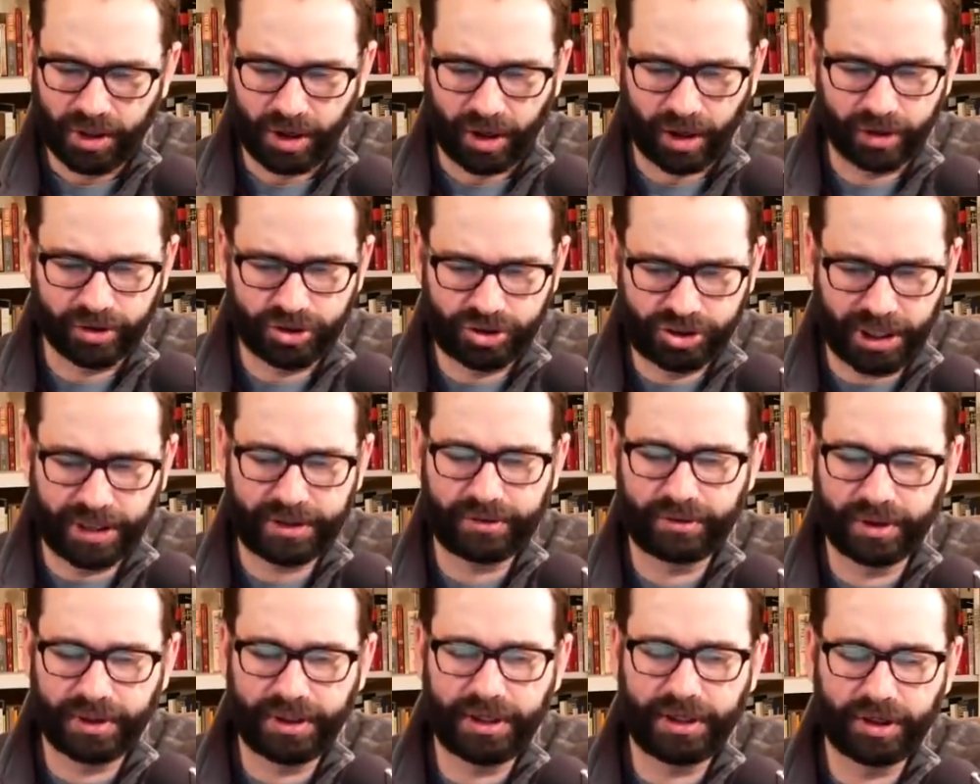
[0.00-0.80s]
are
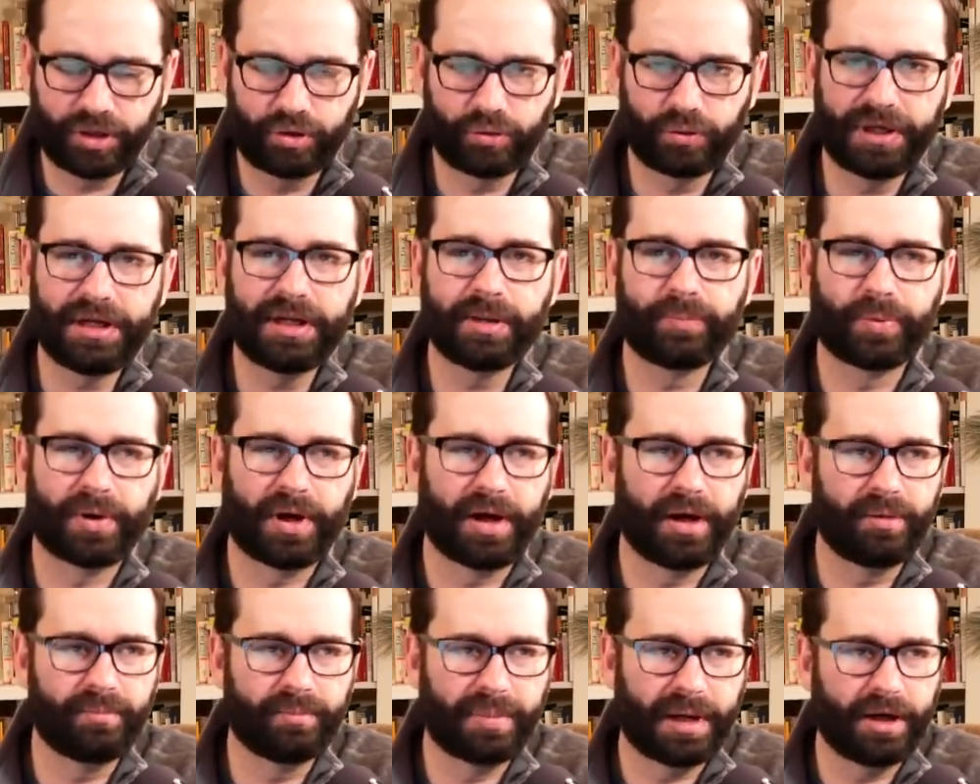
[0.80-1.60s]
generally agreed
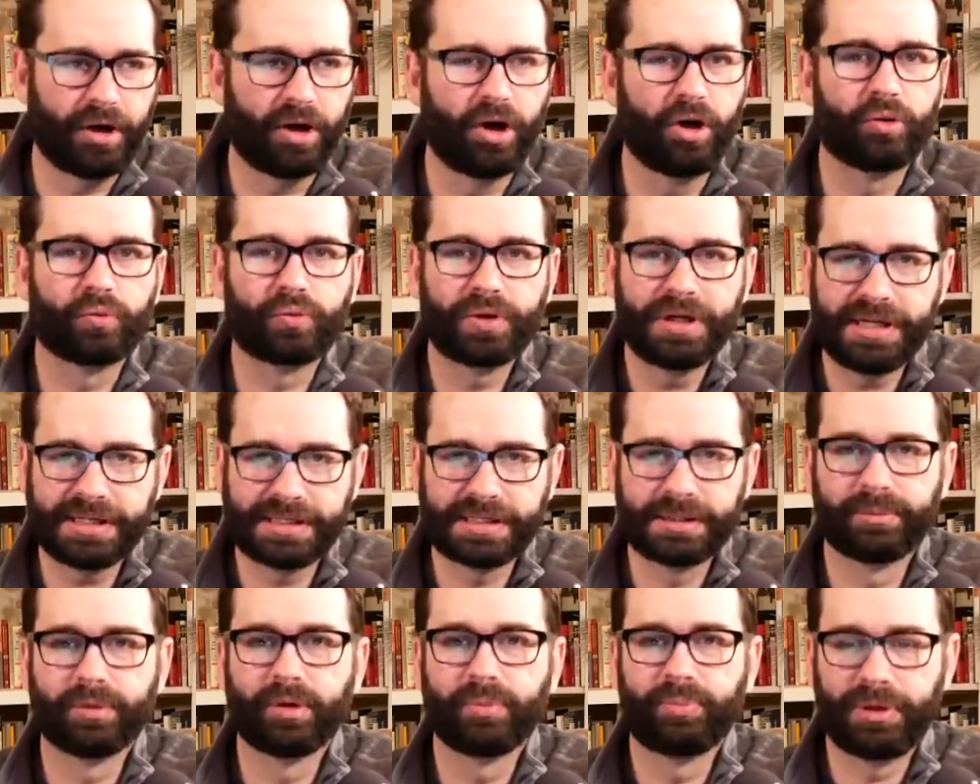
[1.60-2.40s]
upon by all
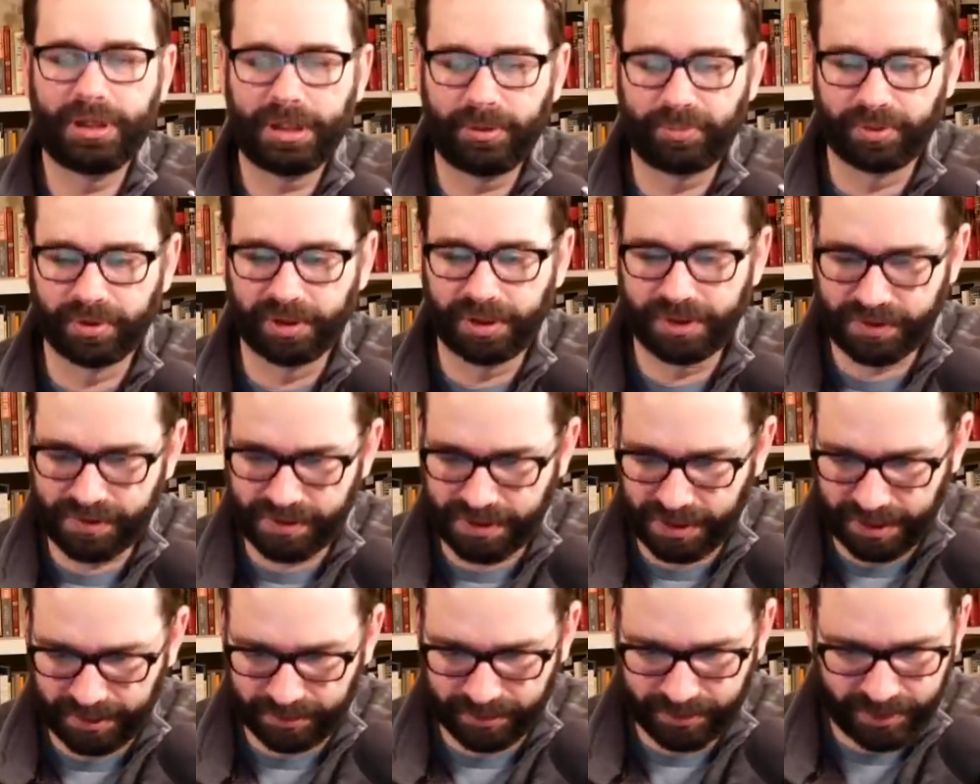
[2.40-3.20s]
reasonable people, it
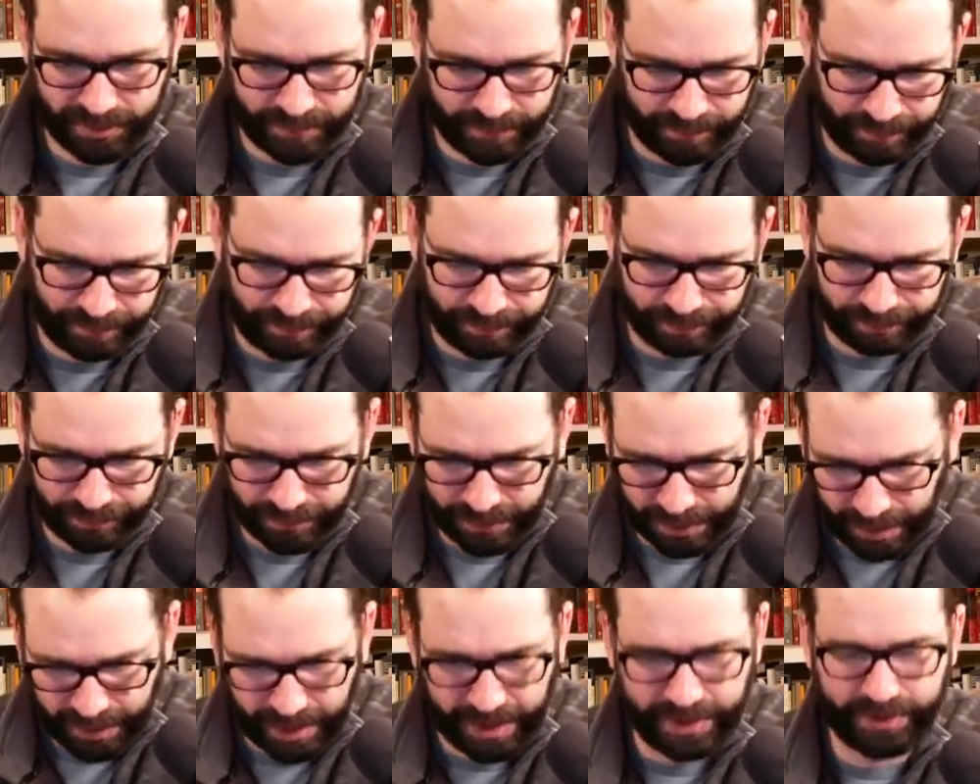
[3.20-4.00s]
seems.
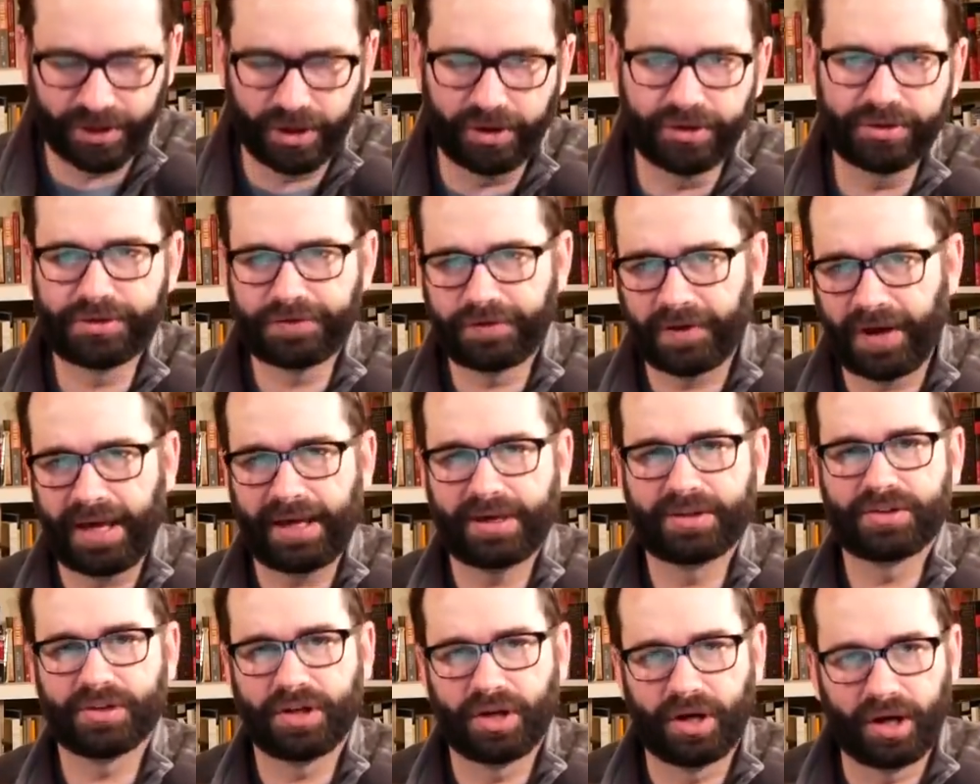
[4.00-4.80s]
And those
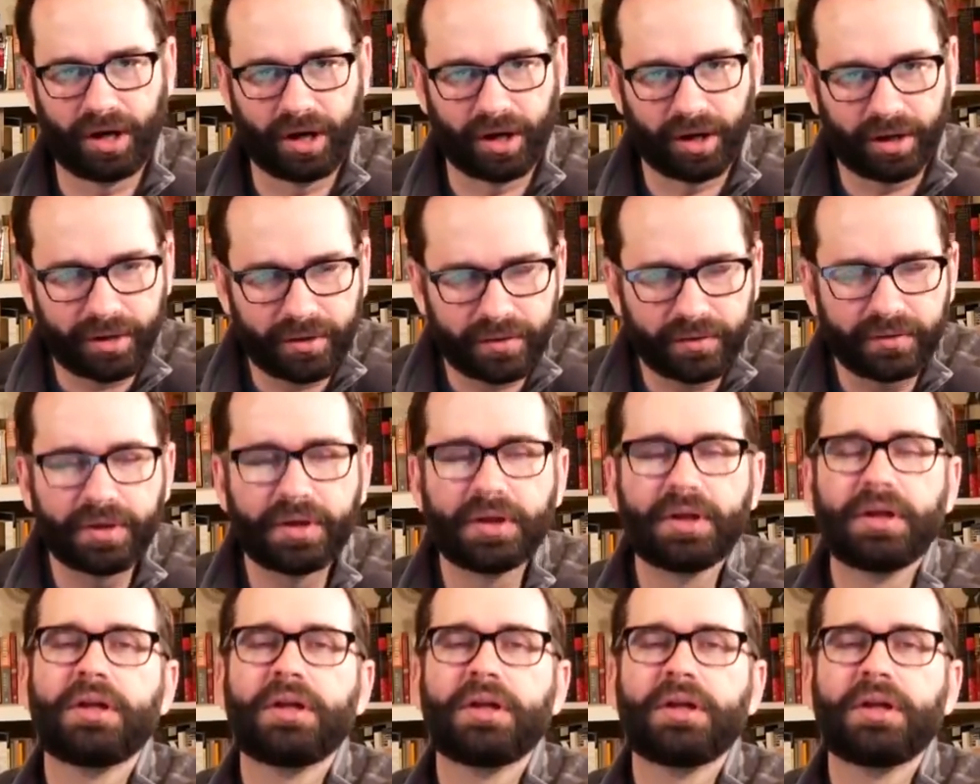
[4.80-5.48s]
facts are